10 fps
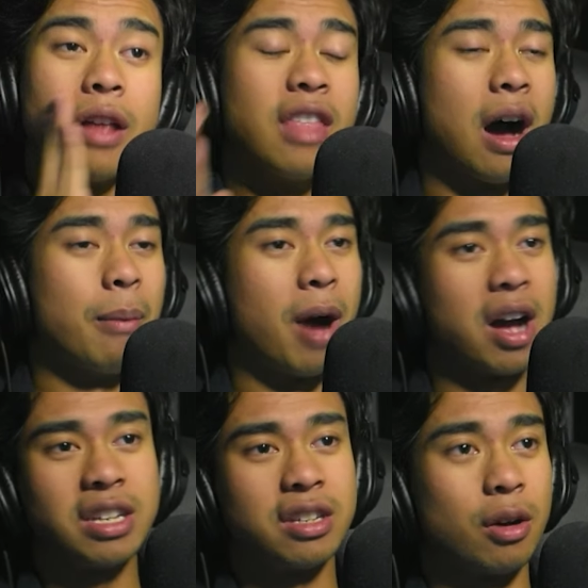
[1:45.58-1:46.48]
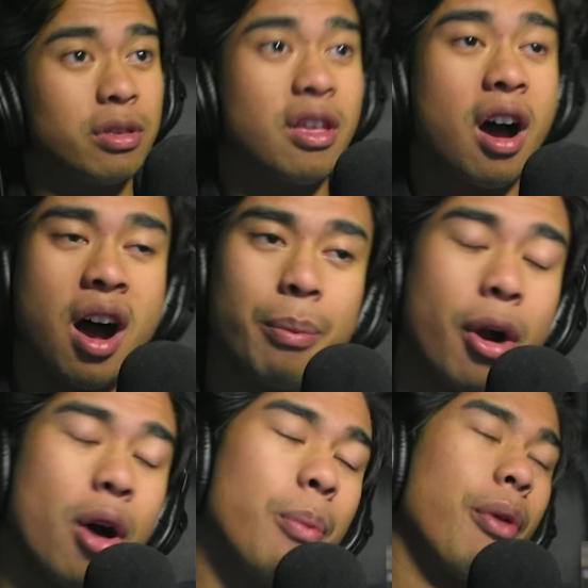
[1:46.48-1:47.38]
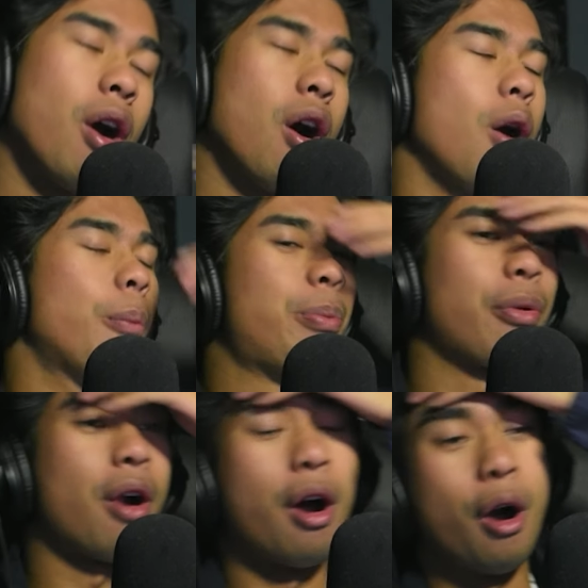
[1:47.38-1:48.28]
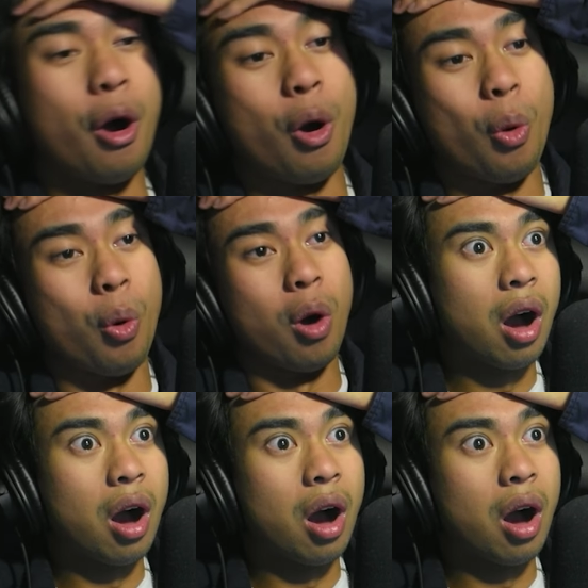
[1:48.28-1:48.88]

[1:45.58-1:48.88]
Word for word: Nah, Mahito. Nah, bro, bro, bro.